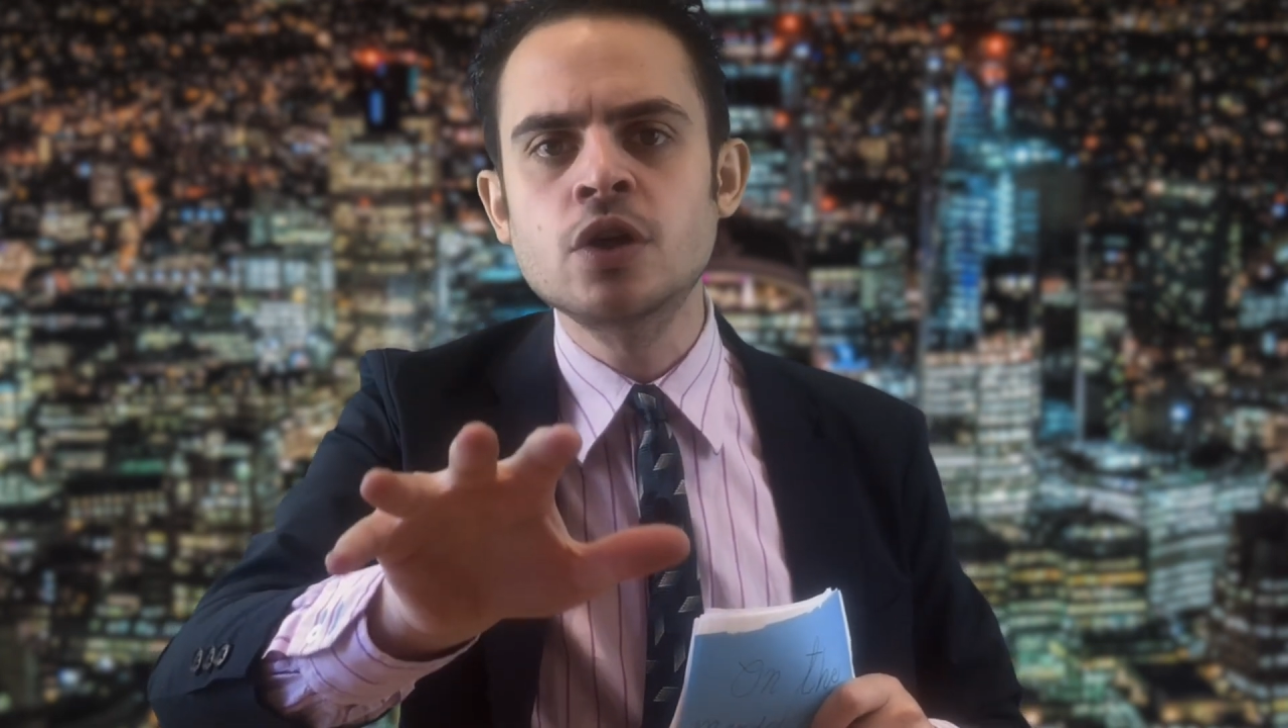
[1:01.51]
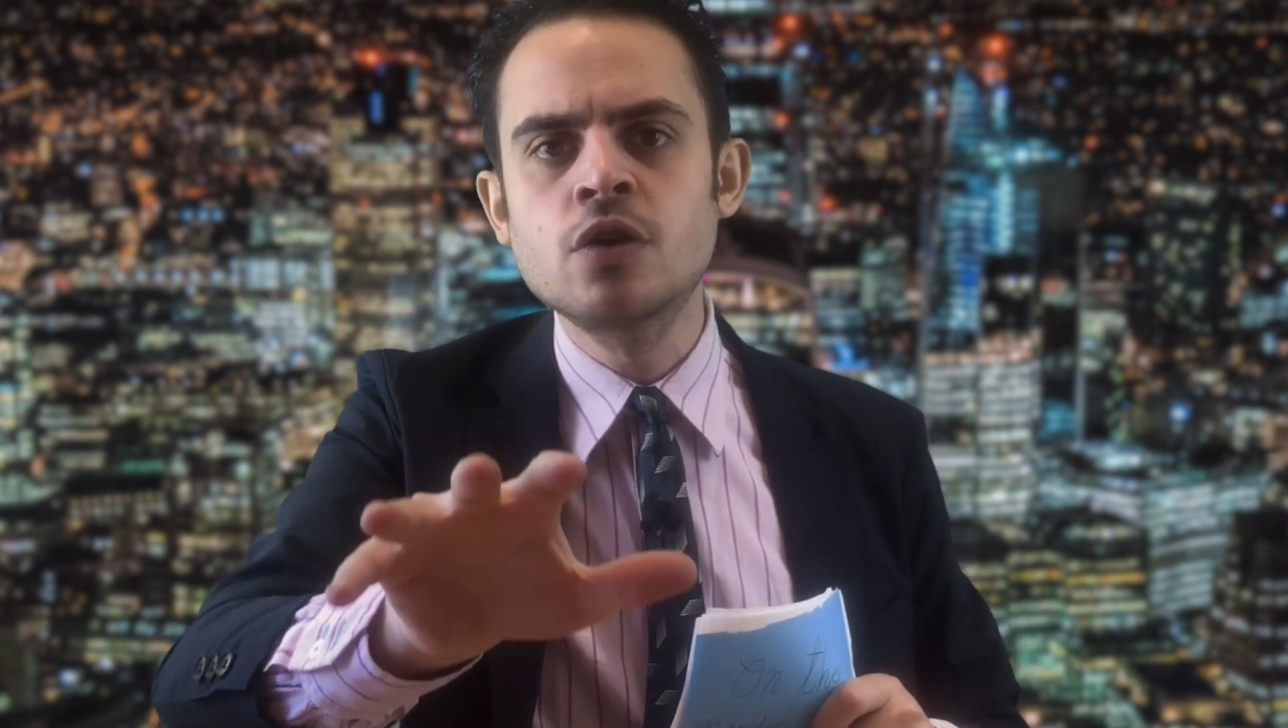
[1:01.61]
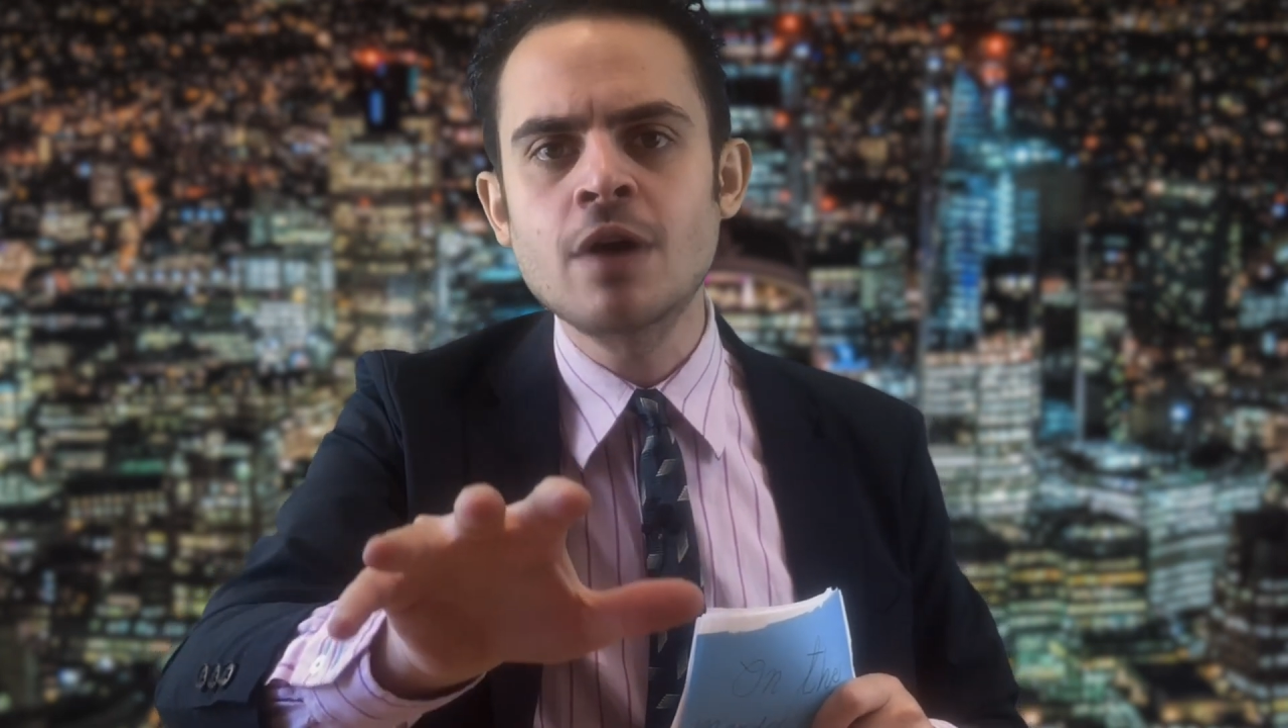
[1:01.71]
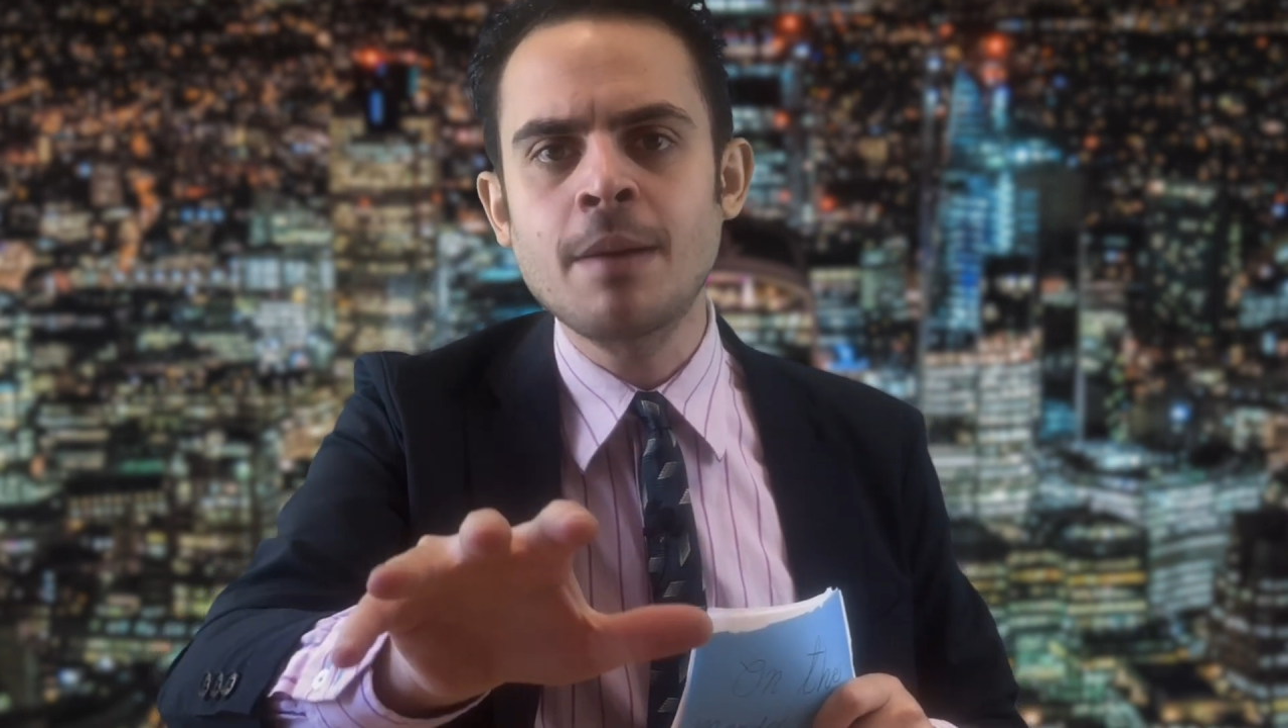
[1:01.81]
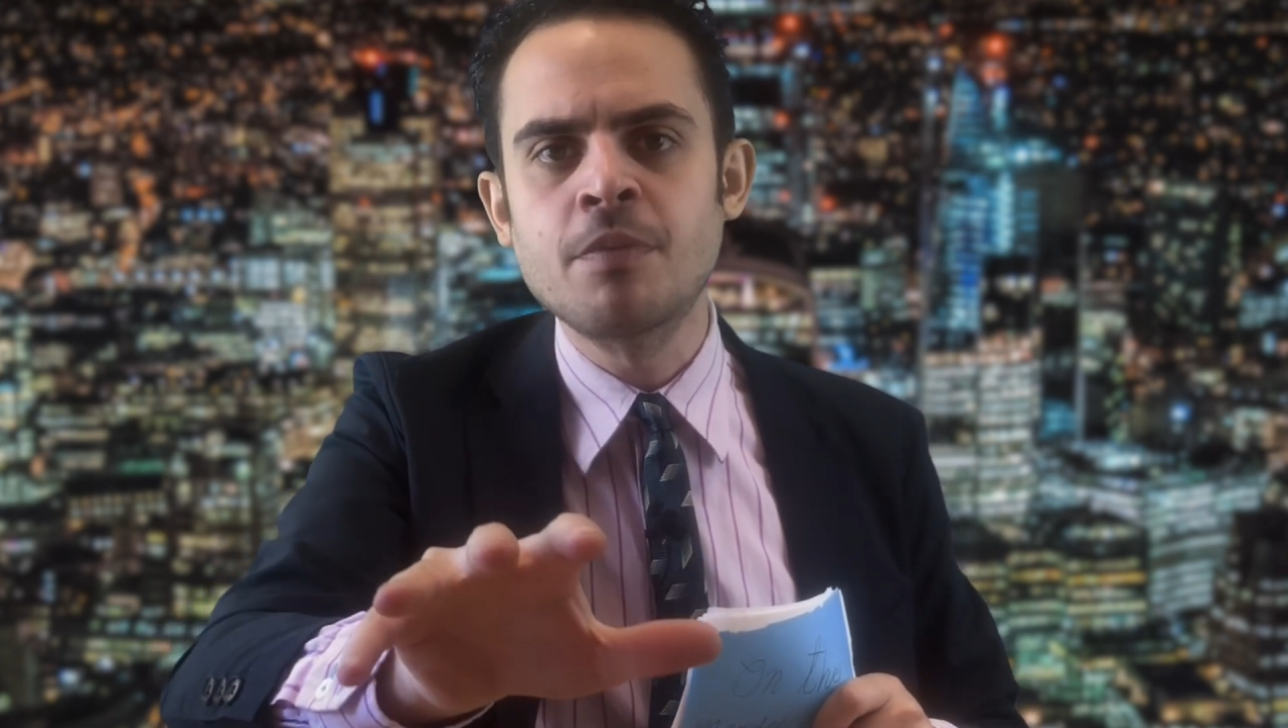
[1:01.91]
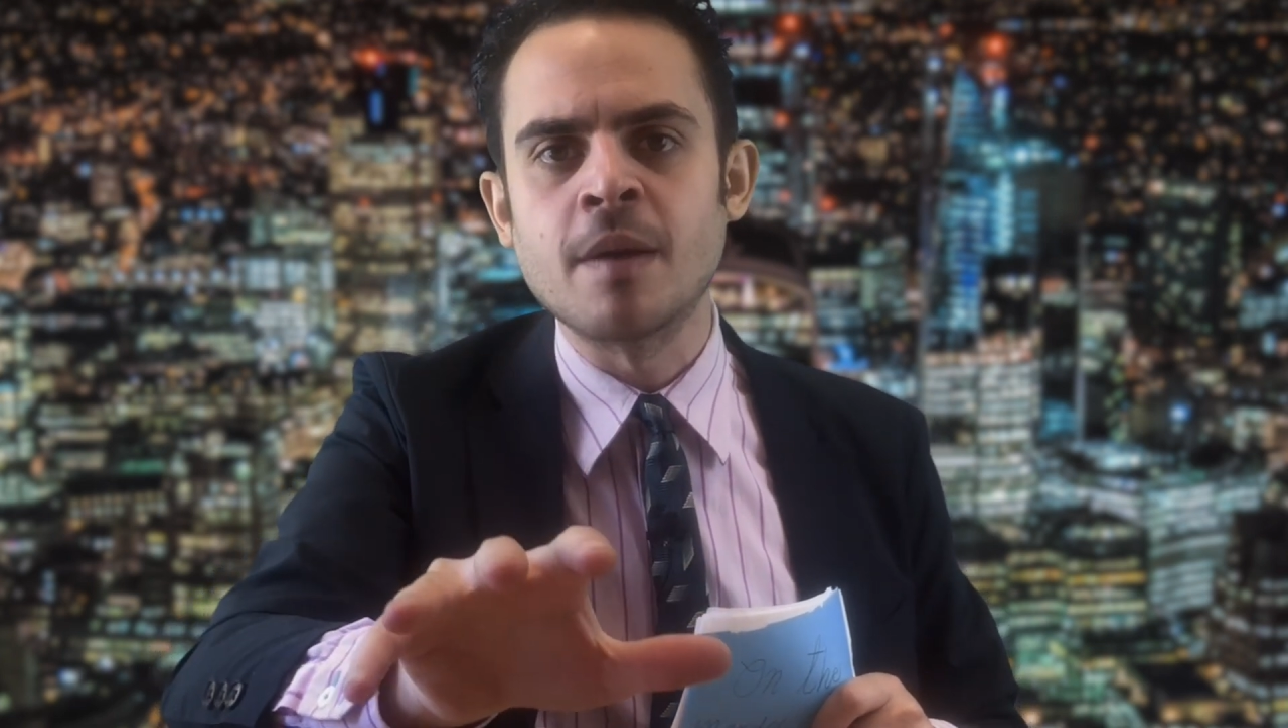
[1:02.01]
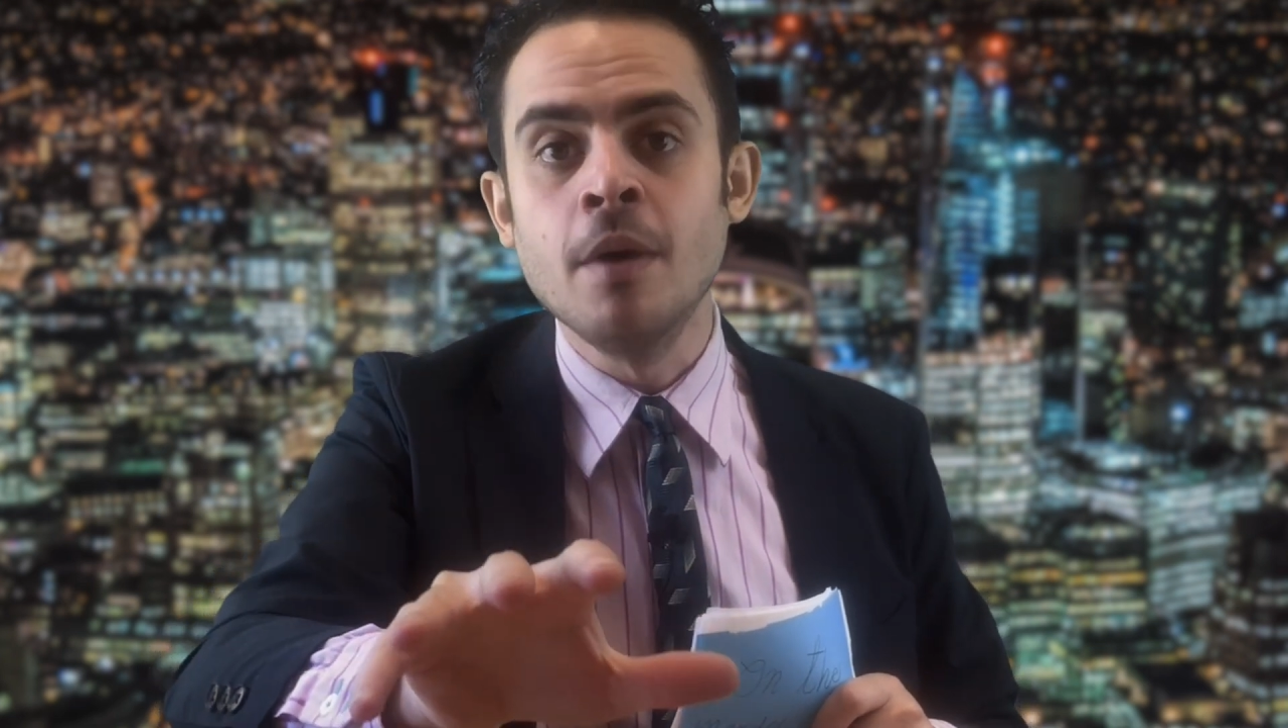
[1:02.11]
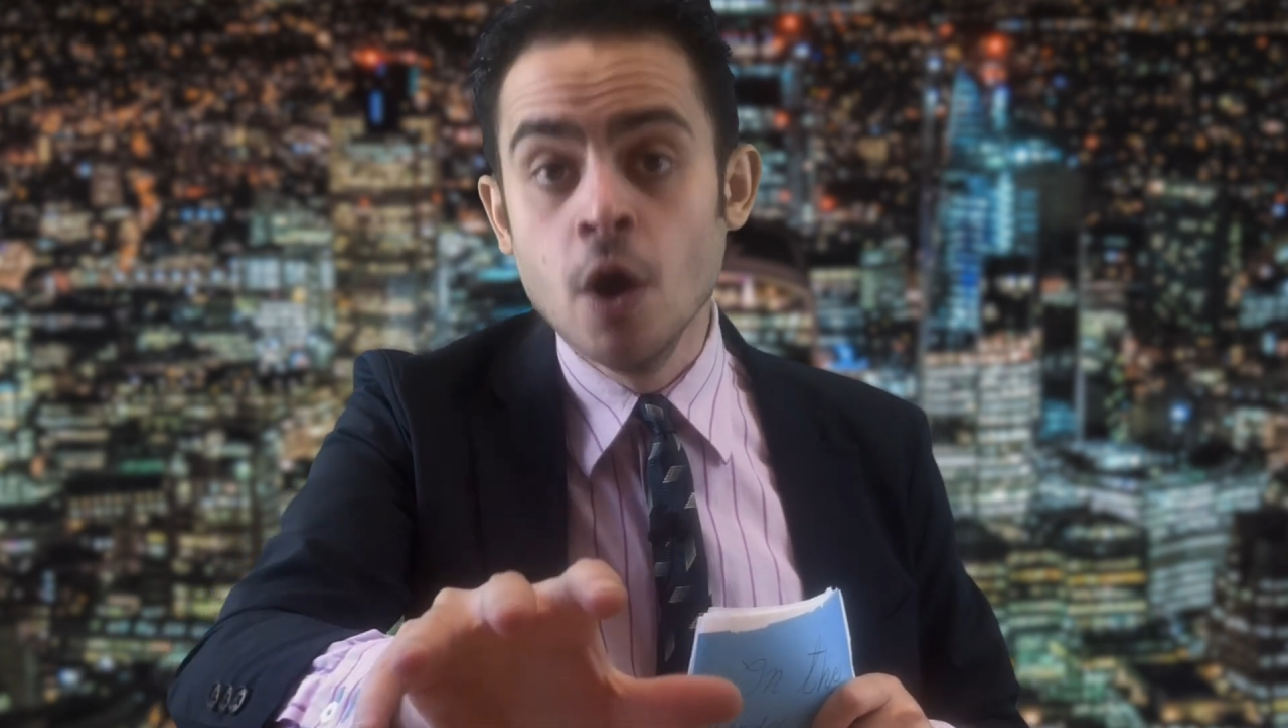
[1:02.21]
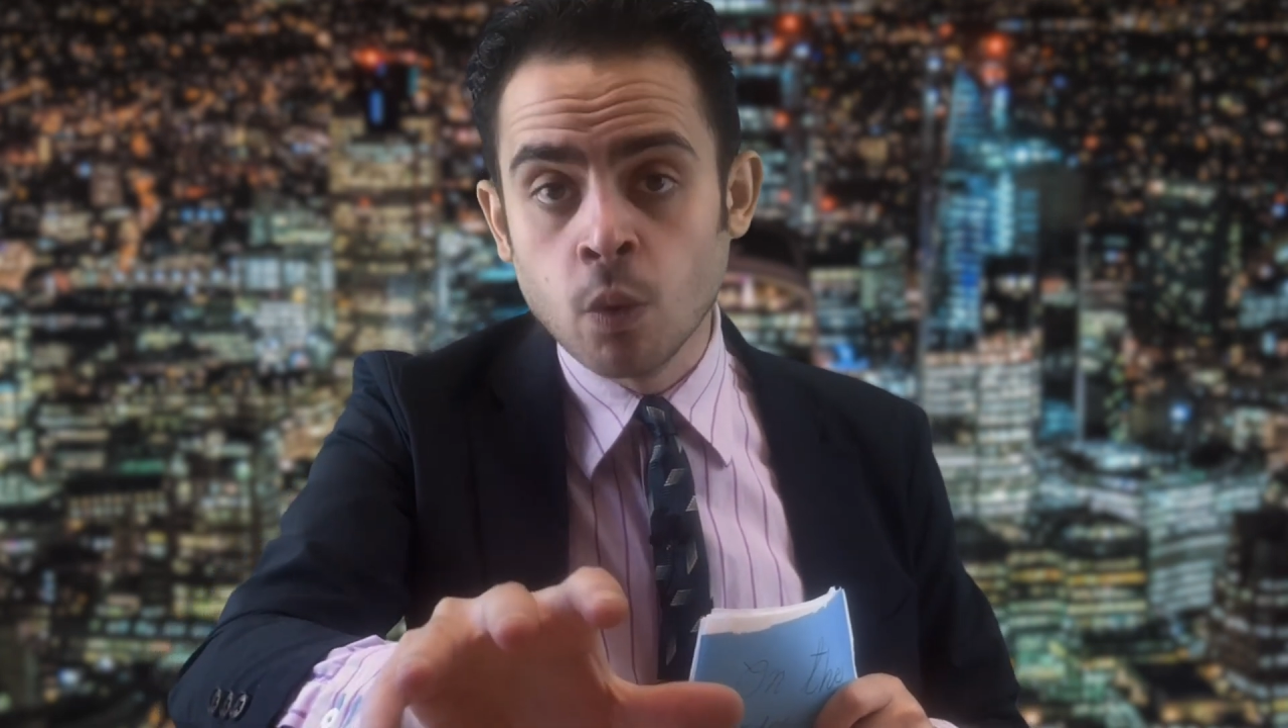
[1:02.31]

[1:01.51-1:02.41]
to grab them,